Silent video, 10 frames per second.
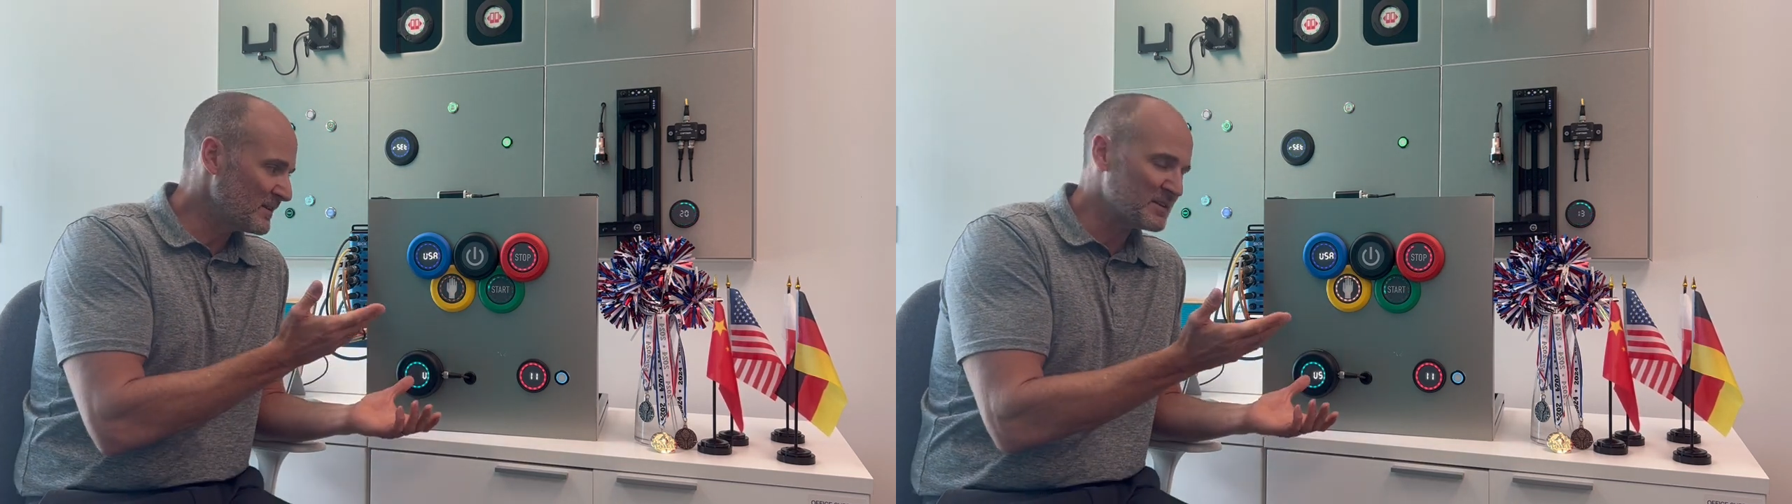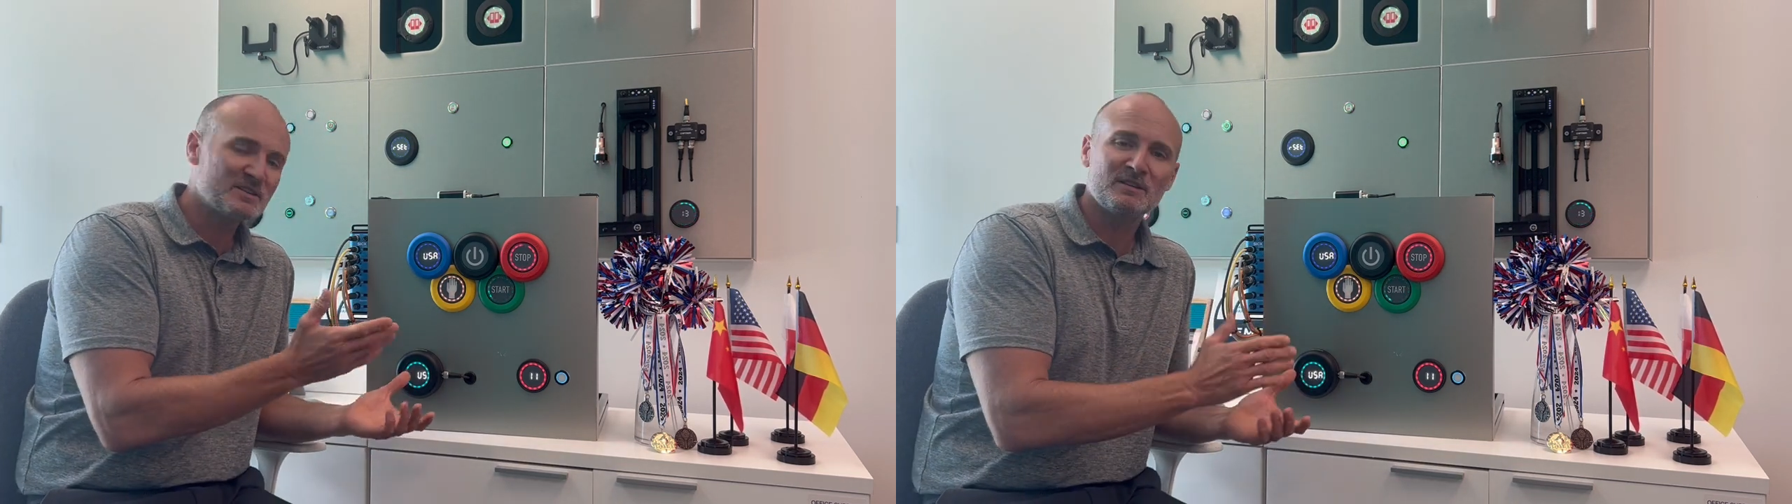
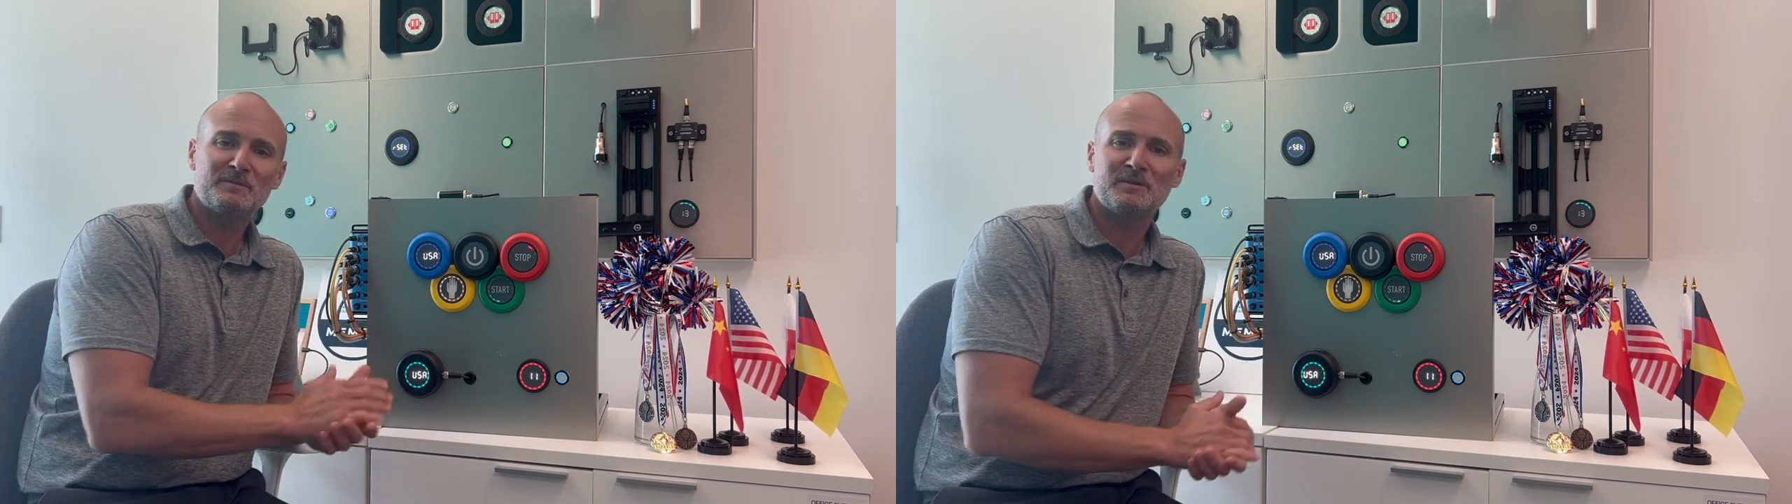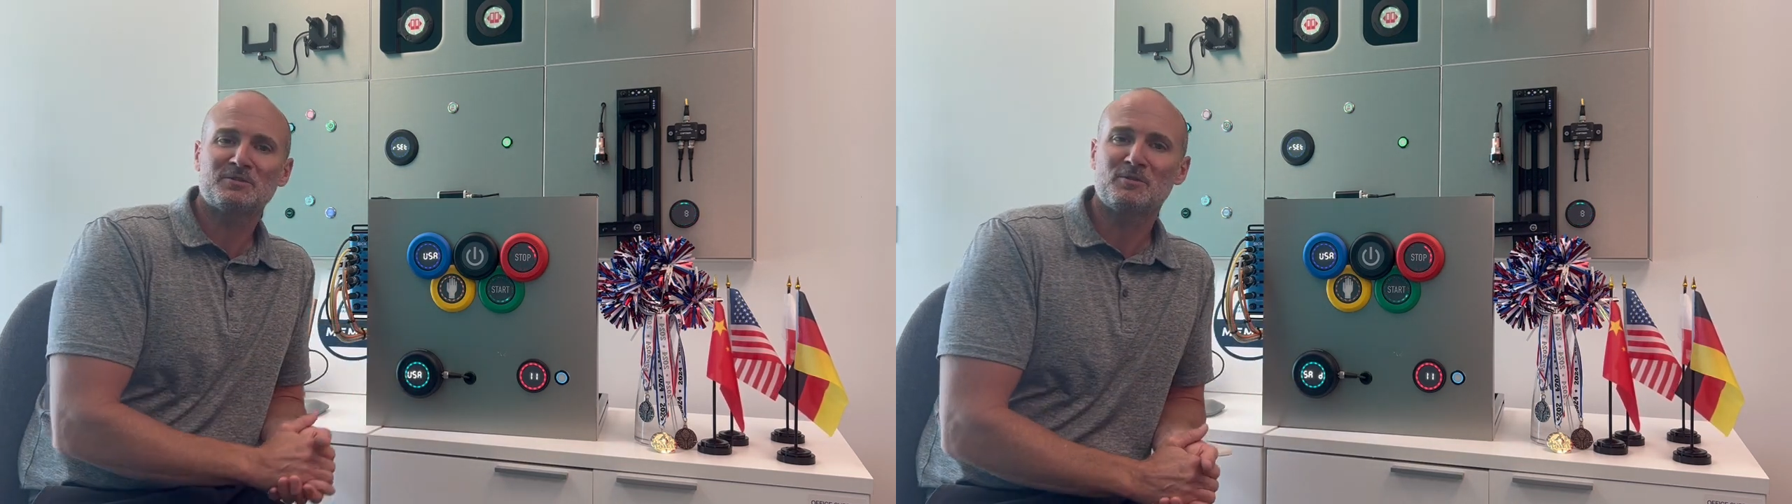this
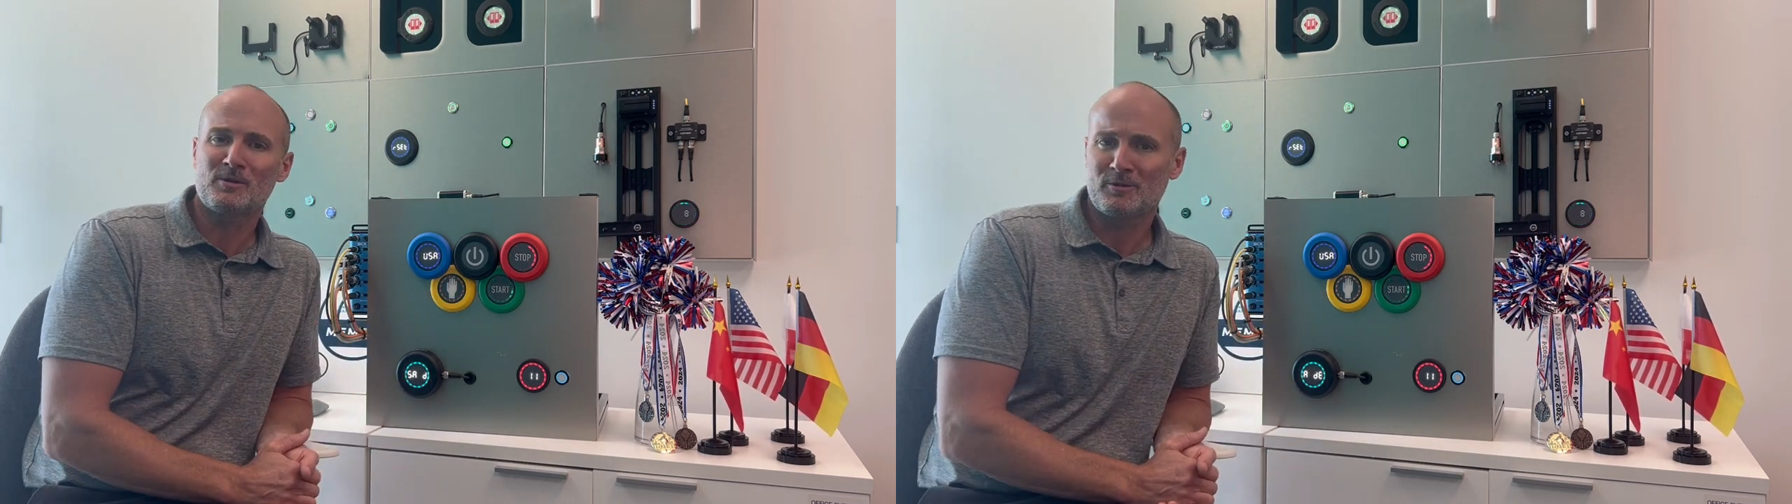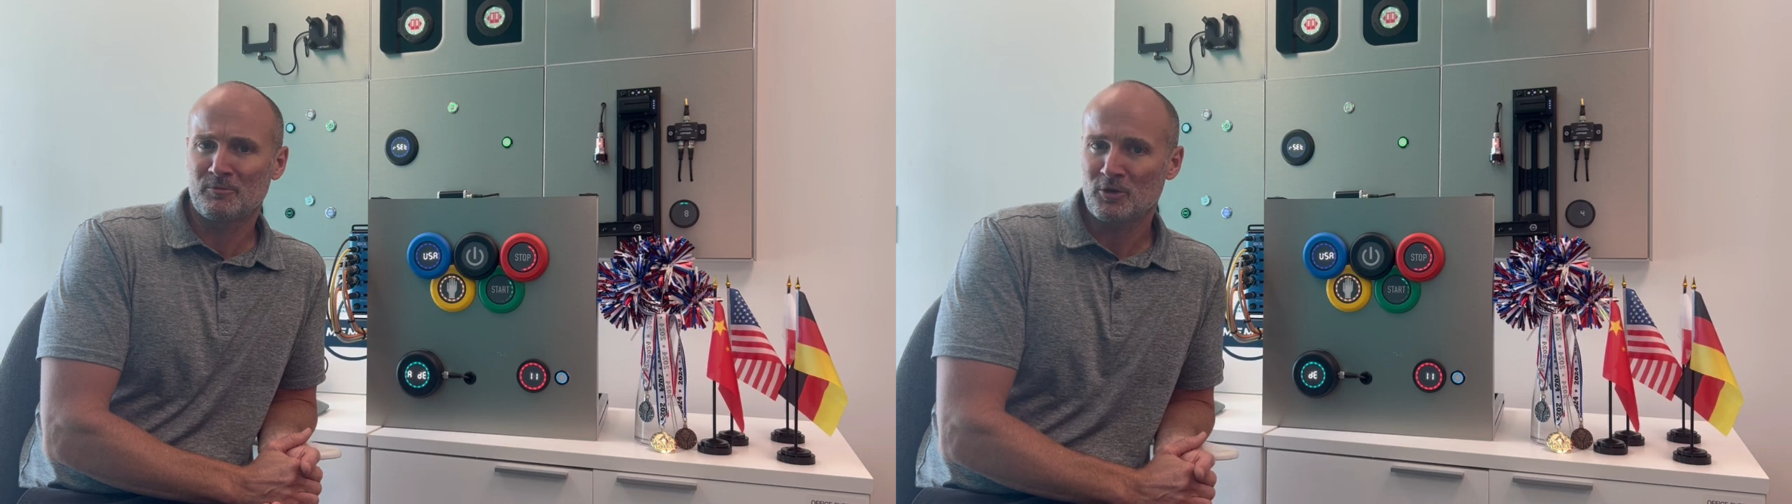Olympic
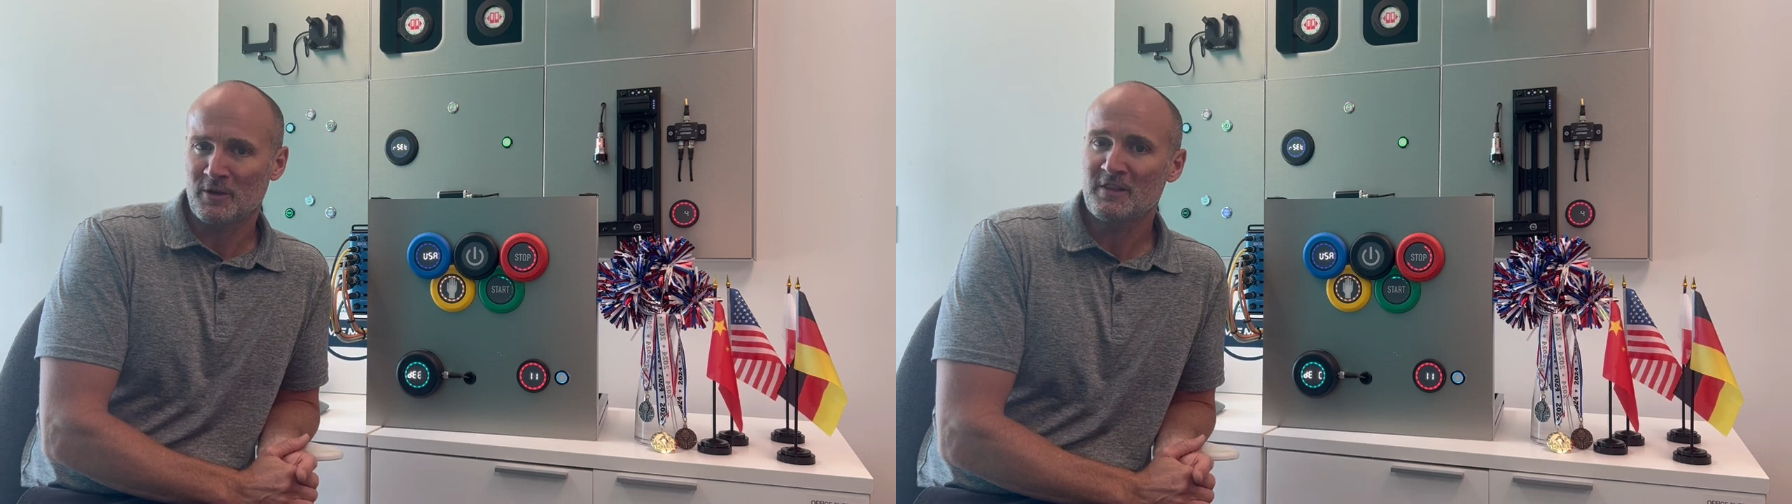scoreboard